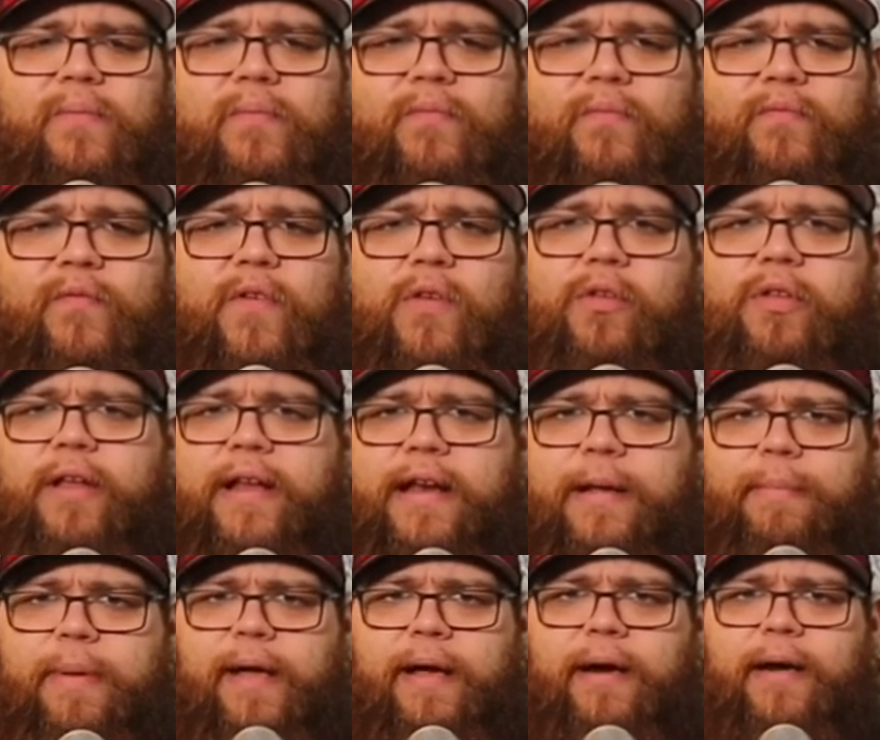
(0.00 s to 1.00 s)
feeling
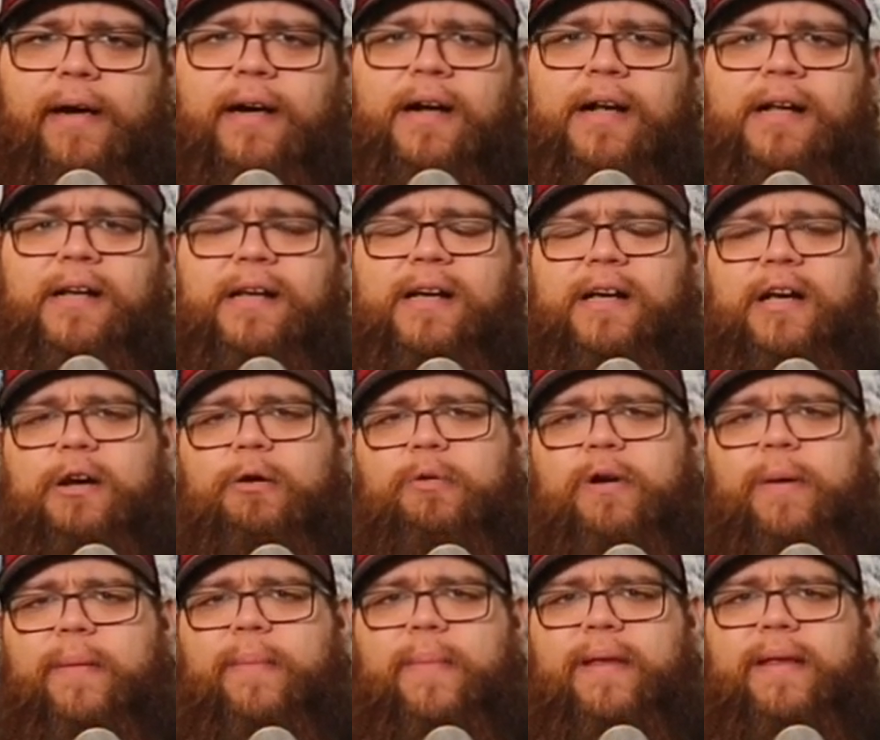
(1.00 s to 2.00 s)
any better.
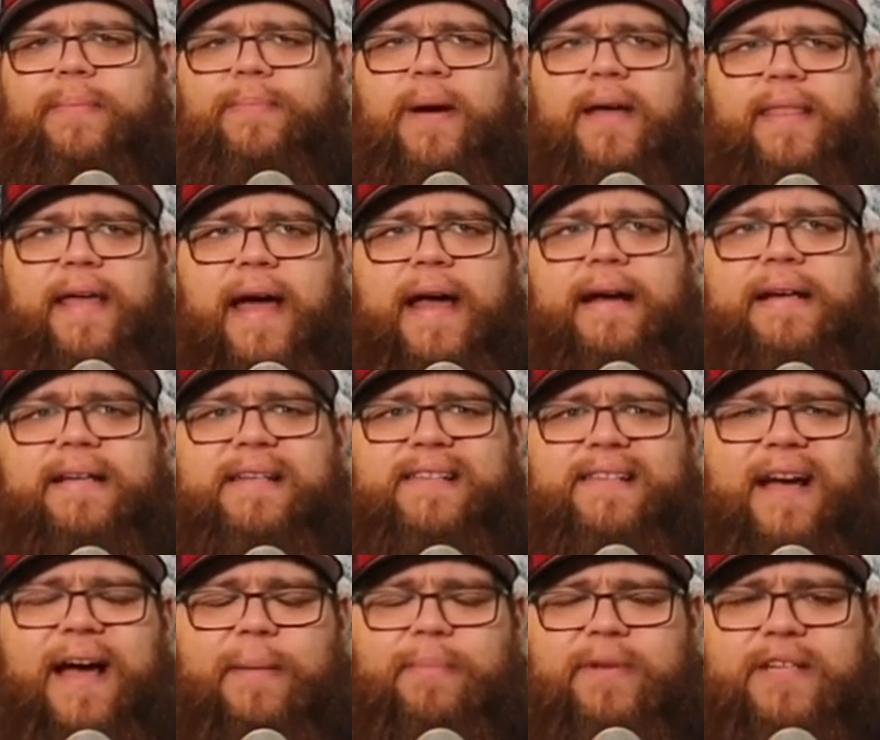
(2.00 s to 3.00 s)
What I mean by that
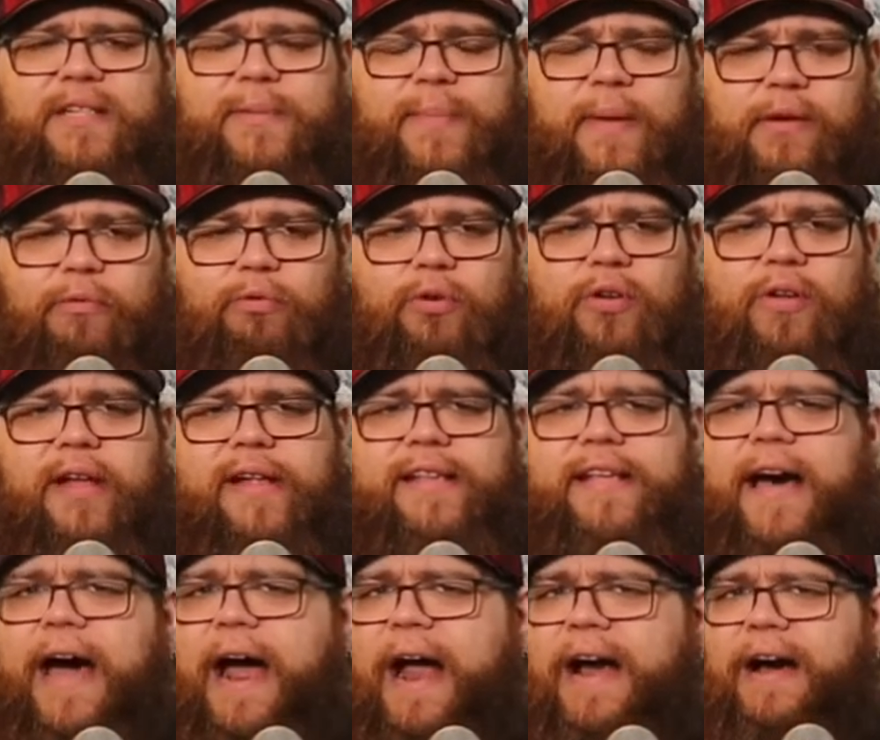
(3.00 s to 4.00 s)
is I've just been really
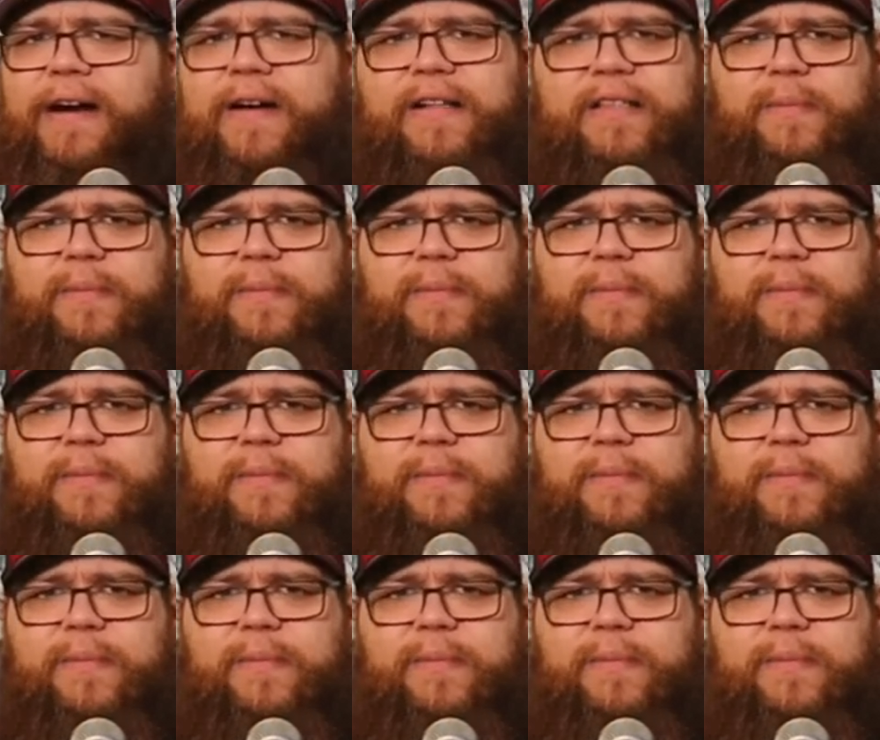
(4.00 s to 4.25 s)
tired.